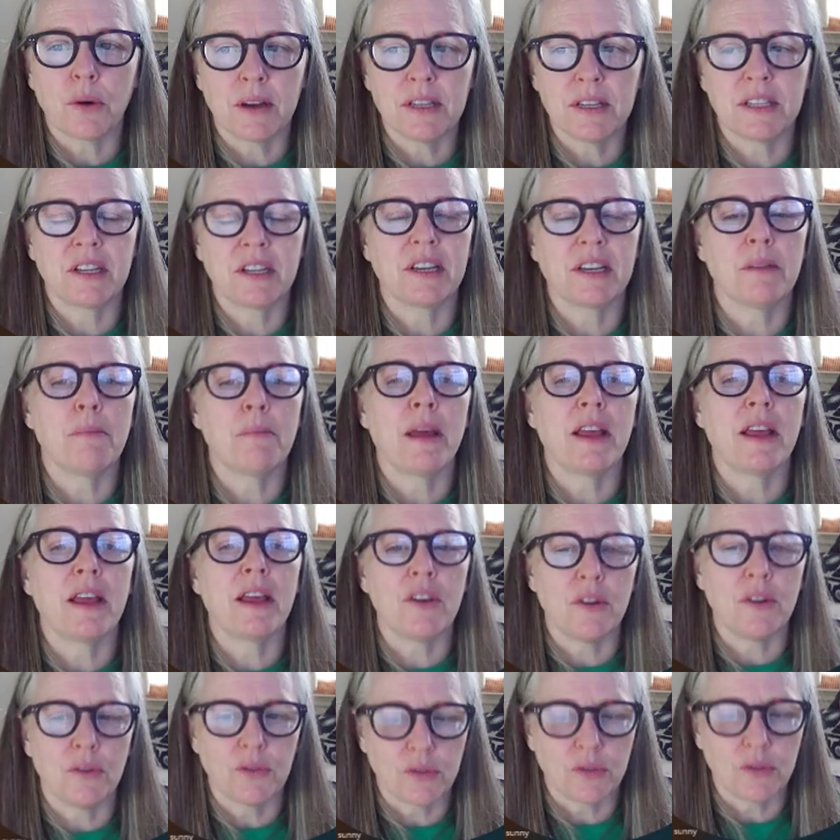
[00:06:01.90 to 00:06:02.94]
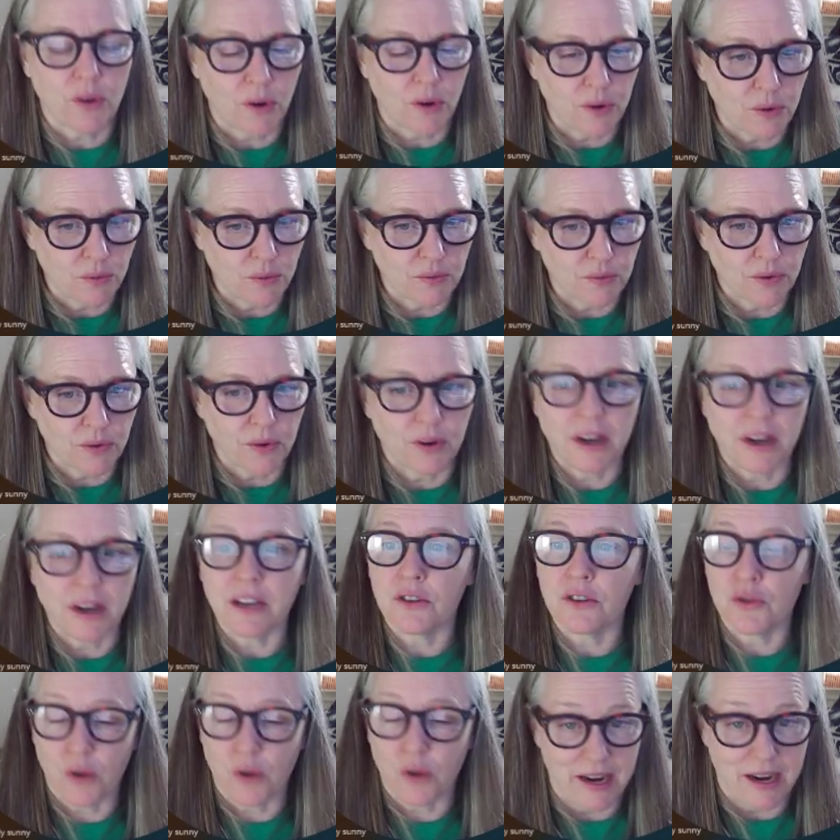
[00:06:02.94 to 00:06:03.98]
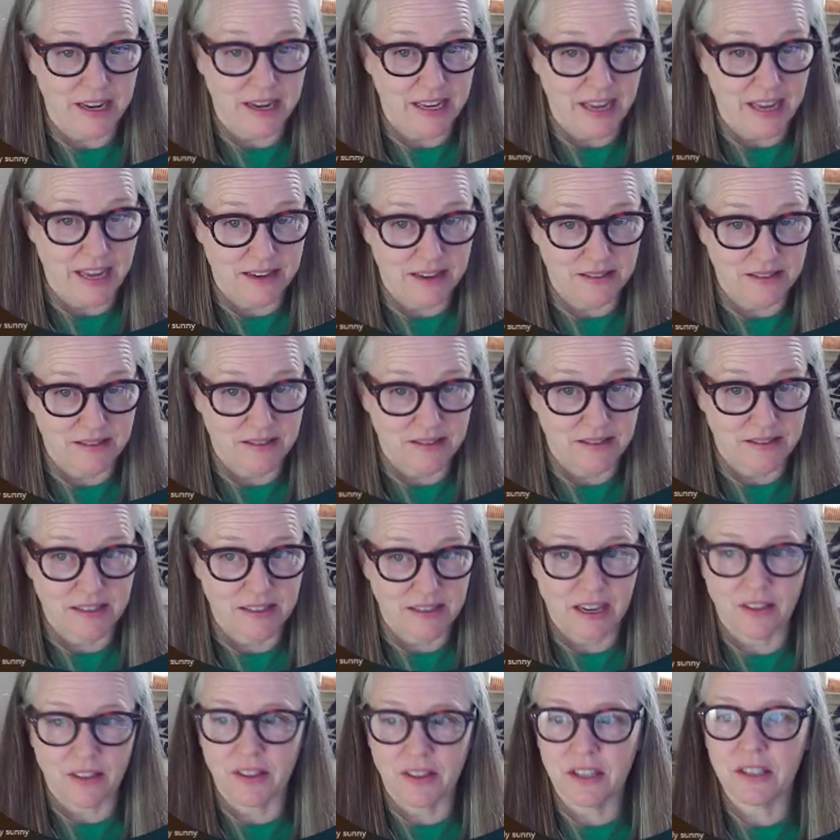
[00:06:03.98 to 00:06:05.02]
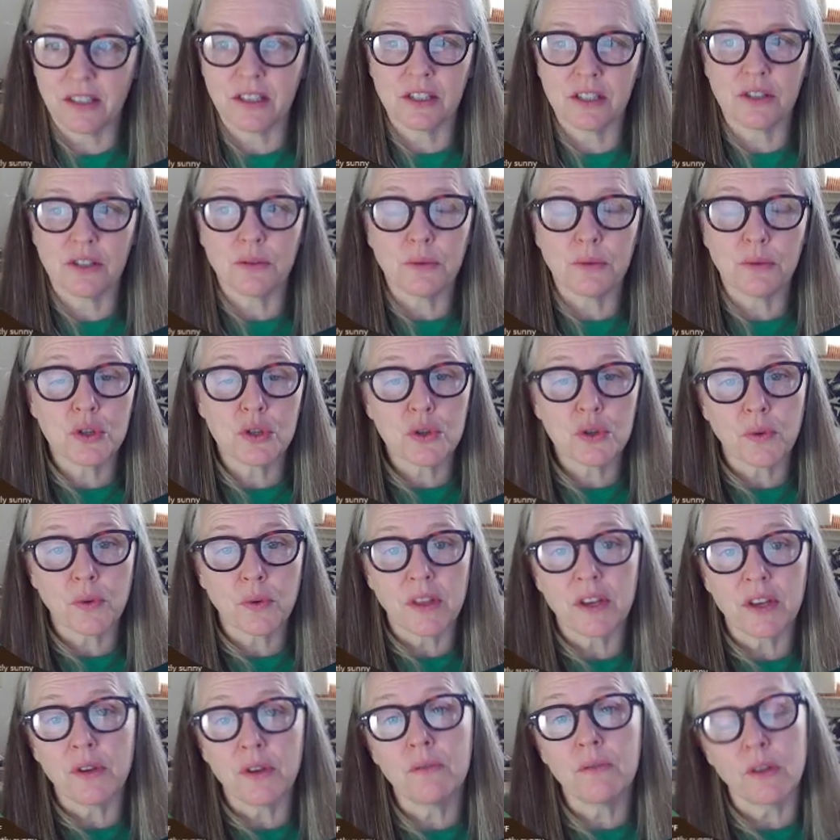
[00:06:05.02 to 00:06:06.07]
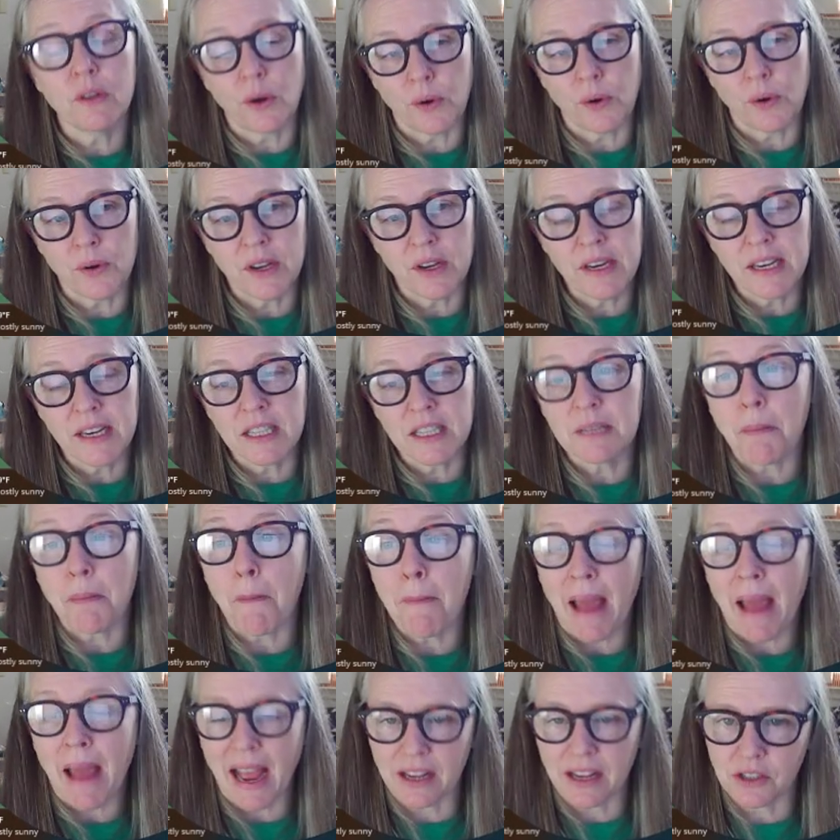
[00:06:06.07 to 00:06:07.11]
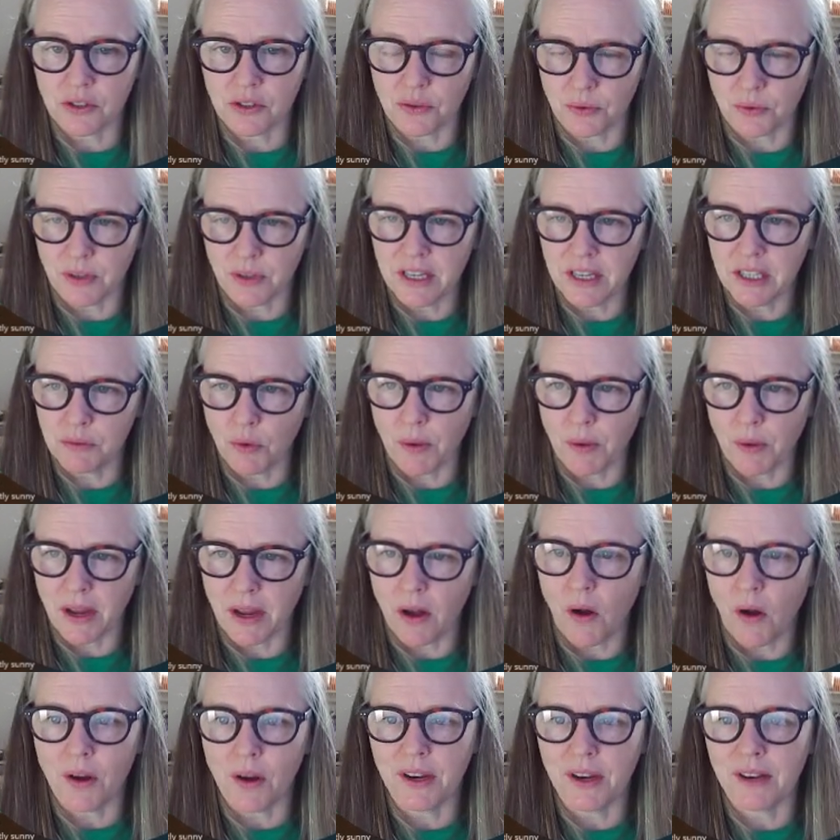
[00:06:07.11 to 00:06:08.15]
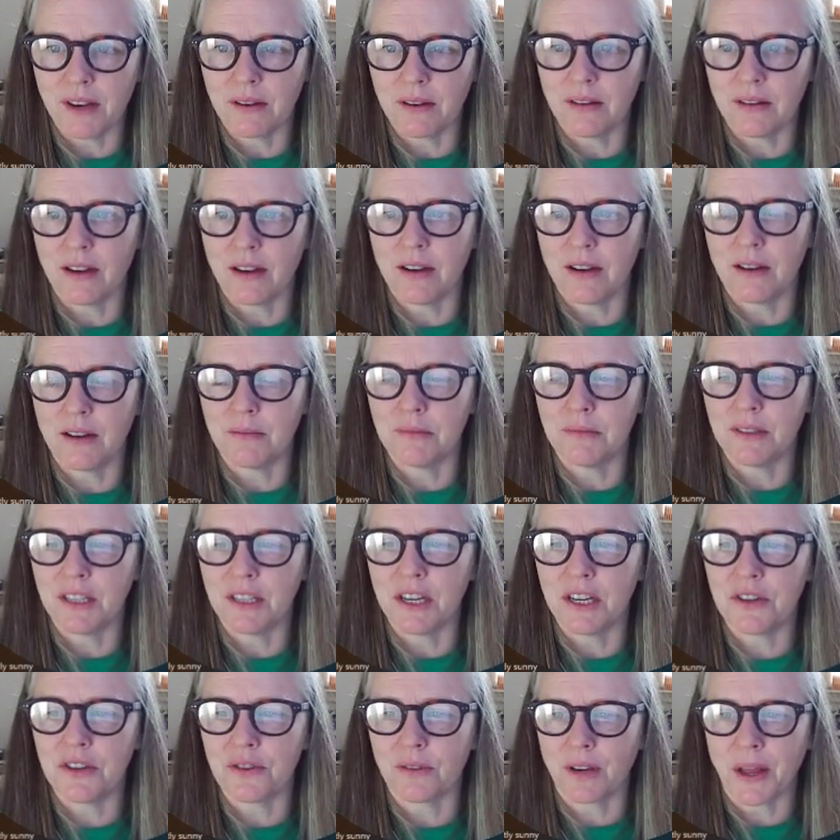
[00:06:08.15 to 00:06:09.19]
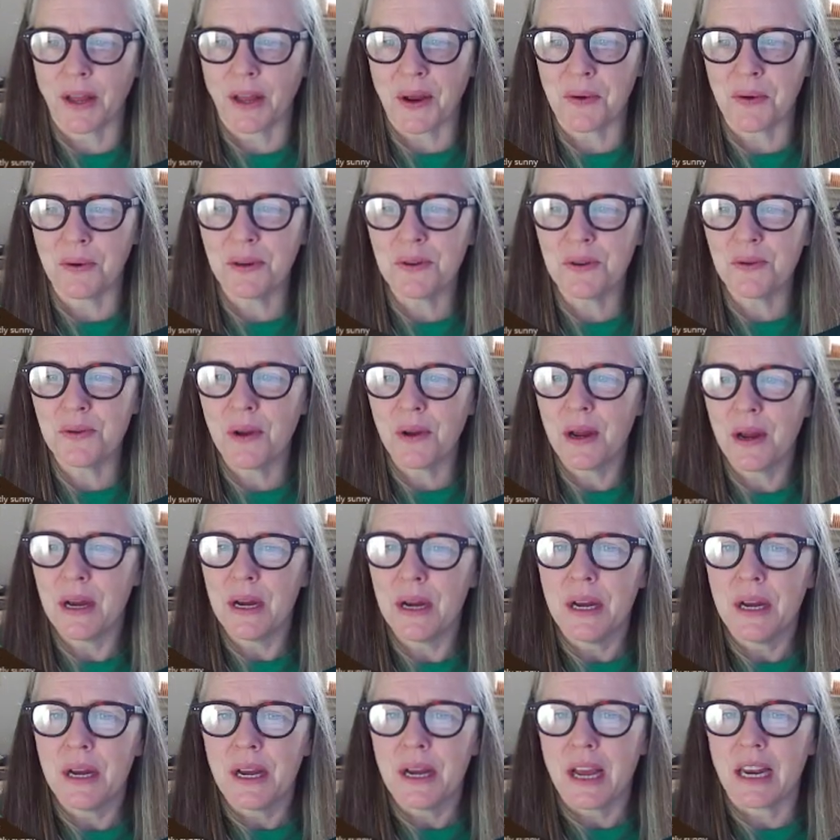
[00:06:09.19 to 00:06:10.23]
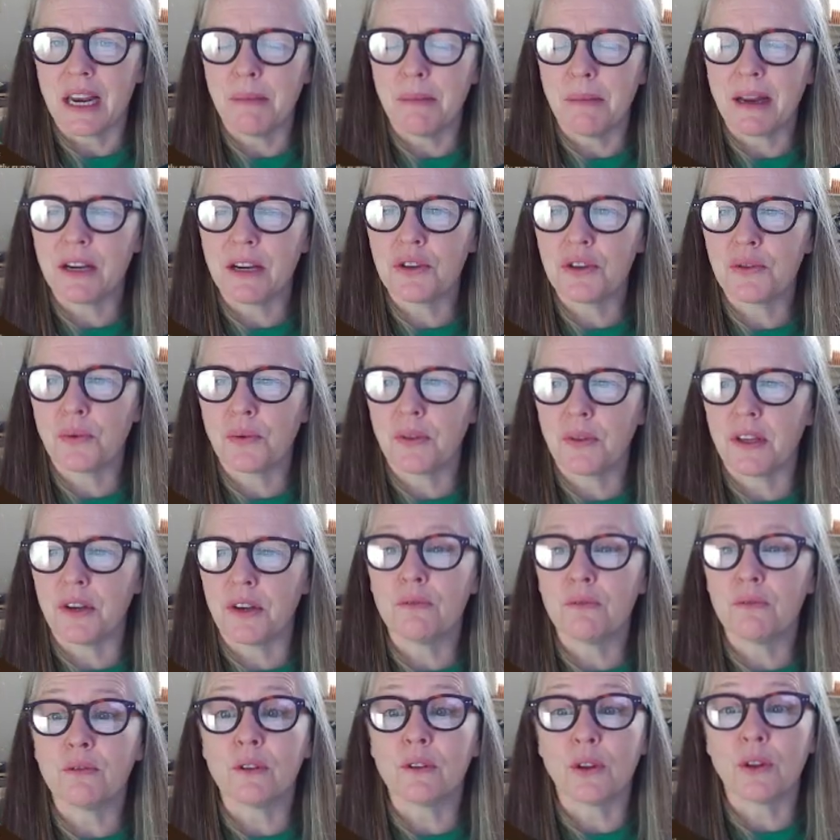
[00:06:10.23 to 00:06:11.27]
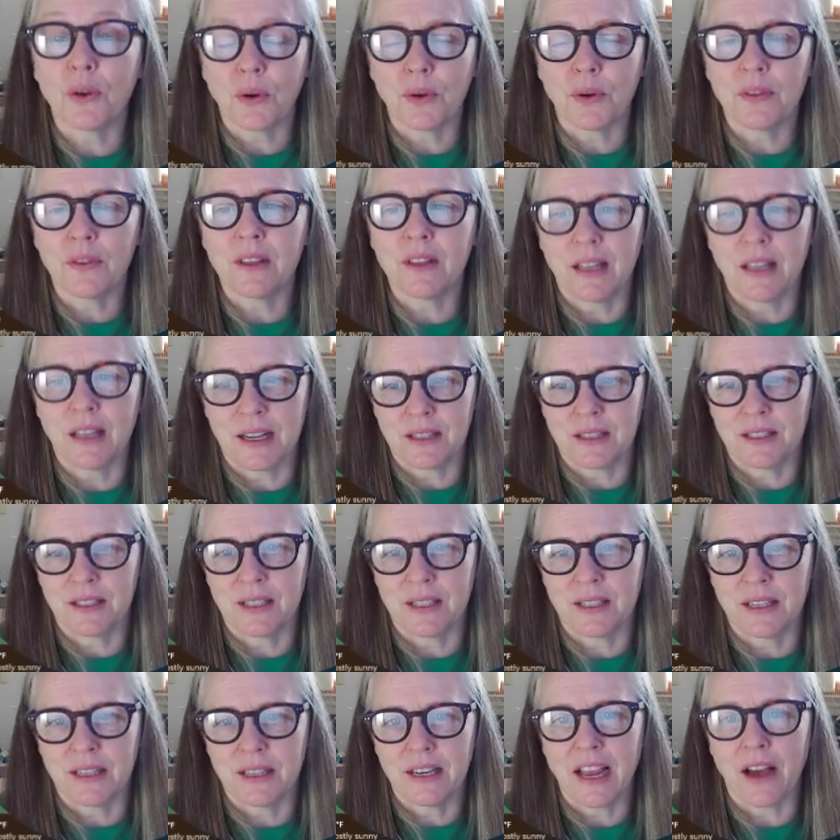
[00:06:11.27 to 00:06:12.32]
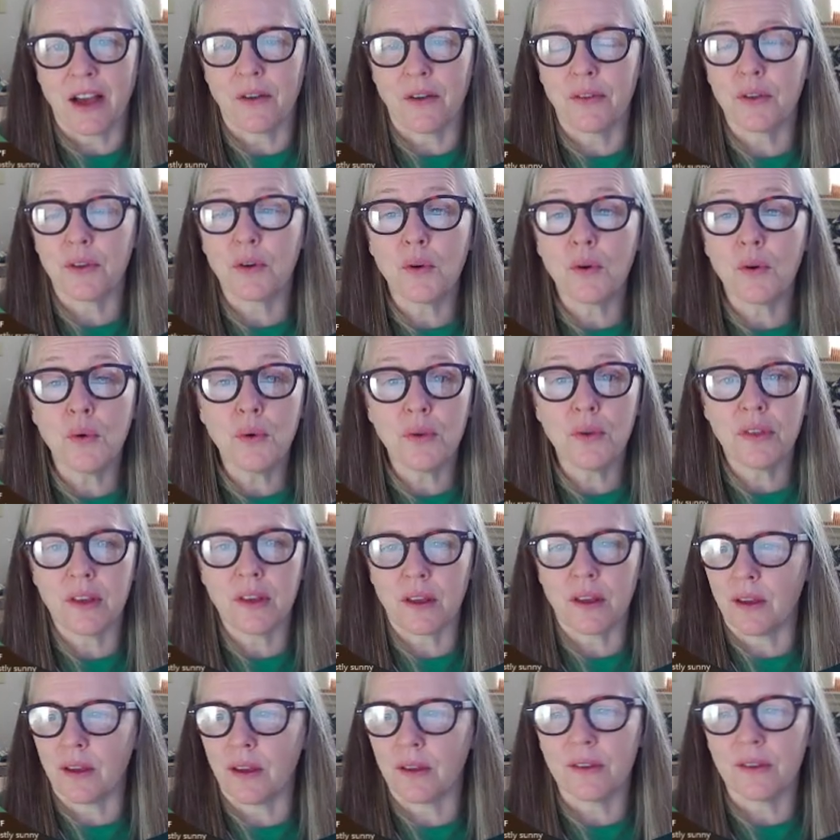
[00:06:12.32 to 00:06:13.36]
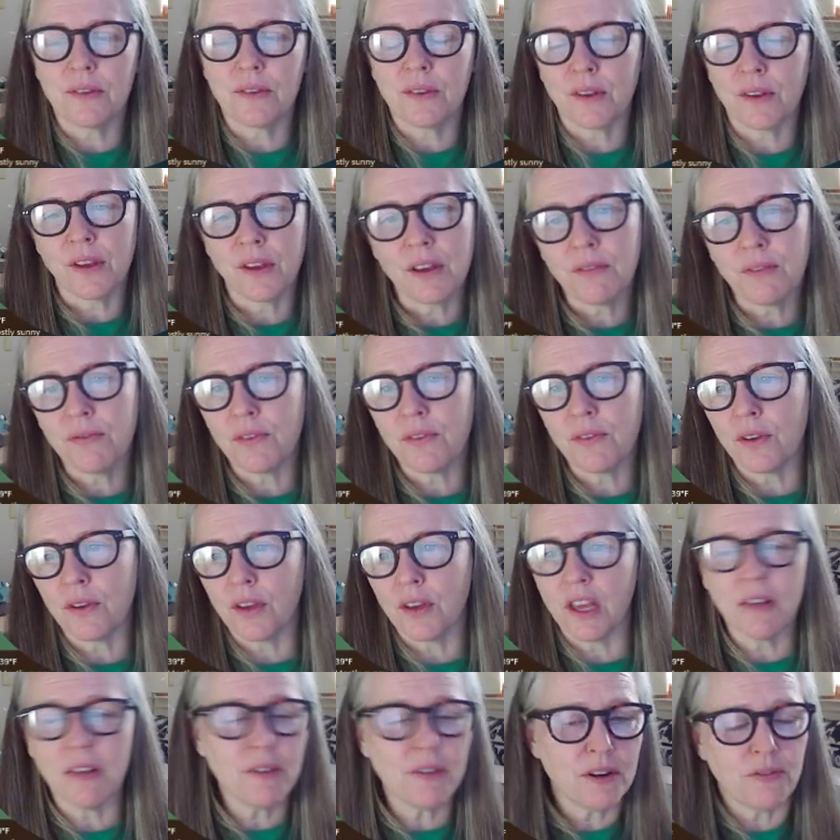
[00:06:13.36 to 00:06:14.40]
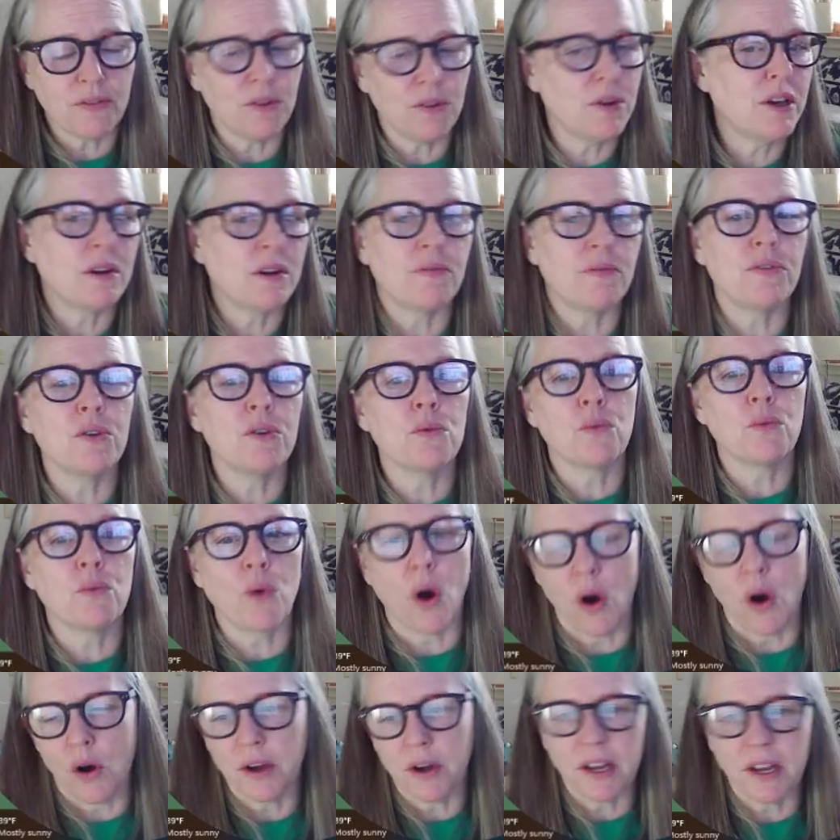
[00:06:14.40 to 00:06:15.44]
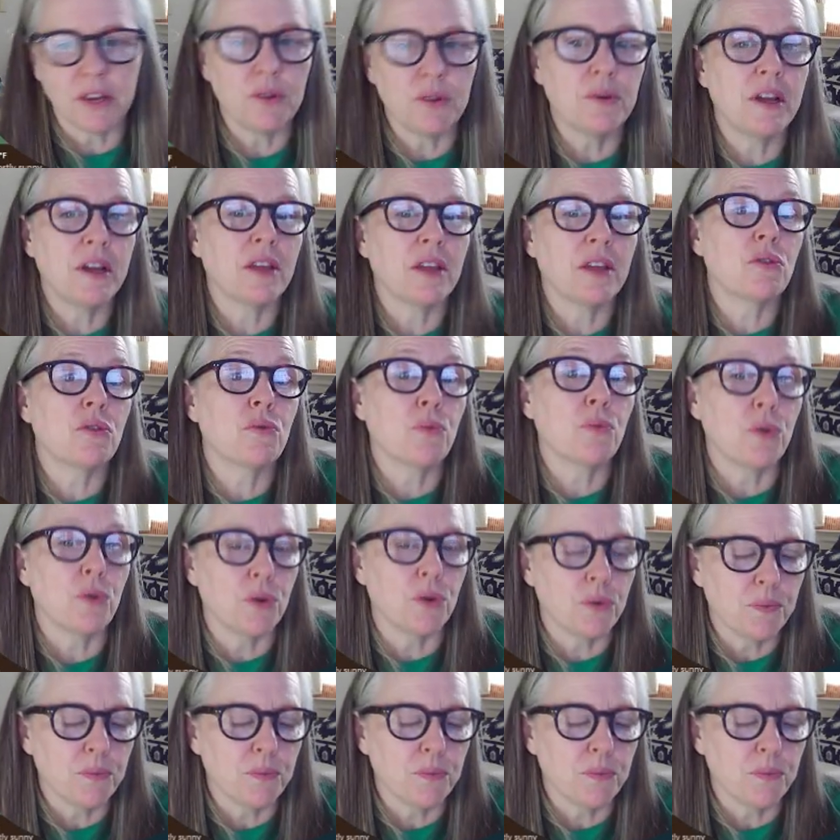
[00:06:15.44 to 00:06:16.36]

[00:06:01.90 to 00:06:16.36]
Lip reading: it's going to make you start over and try again. Now, this is to ensure that you've learned it. It's mastery, is what we call it in teacher language, and to make sure that you've learned the lesson. Now, the cool thing is, even if you get a few wrong and you get through,